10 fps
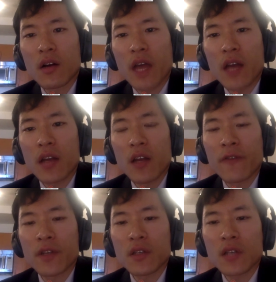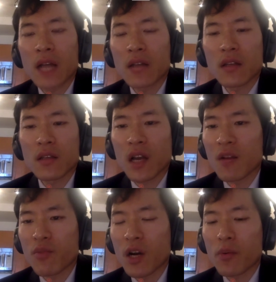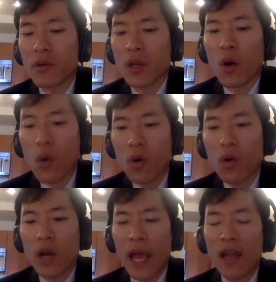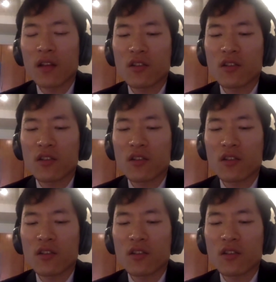again, if it's not designed properly or